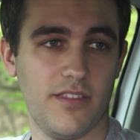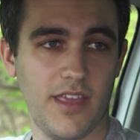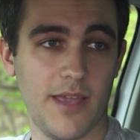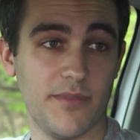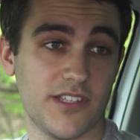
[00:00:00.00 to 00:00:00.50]

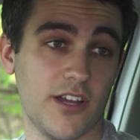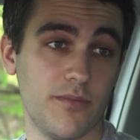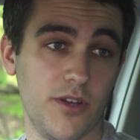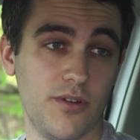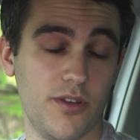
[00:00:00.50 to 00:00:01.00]
The aim is to
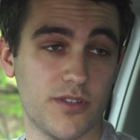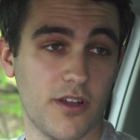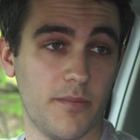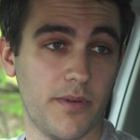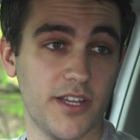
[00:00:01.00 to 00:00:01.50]
help new and used
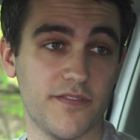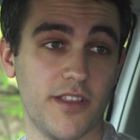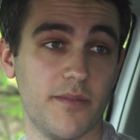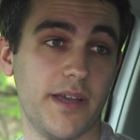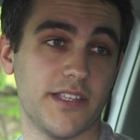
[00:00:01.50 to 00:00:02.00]
car buyers
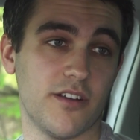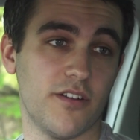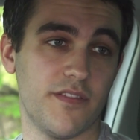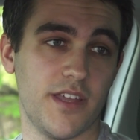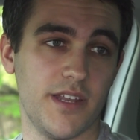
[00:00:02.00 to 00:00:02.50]
find the best
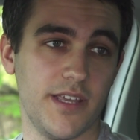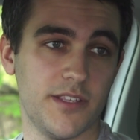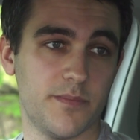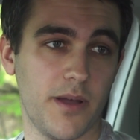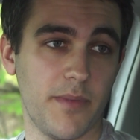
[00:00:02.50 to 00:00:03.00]
car for their
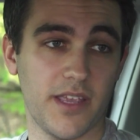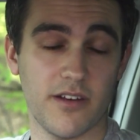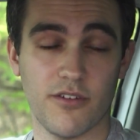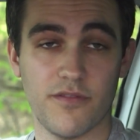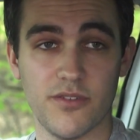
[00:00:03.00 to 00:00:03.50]
needs by
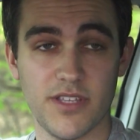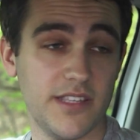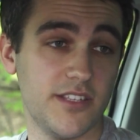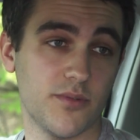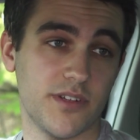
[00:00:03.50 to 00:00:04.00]
making our reviews
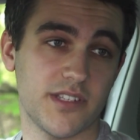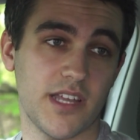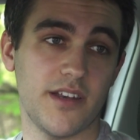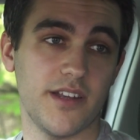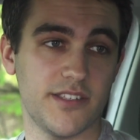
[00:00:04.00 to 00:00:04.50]
easy to
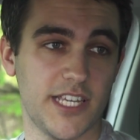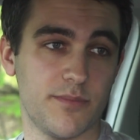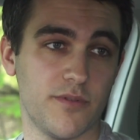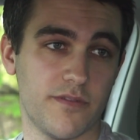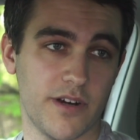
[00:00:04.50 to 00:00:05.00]
understand and
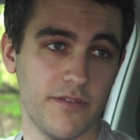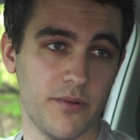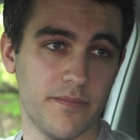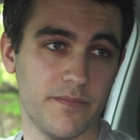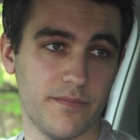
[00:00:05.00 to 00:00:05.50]
accessible for
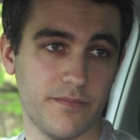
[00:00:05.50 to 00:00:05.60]
everyone.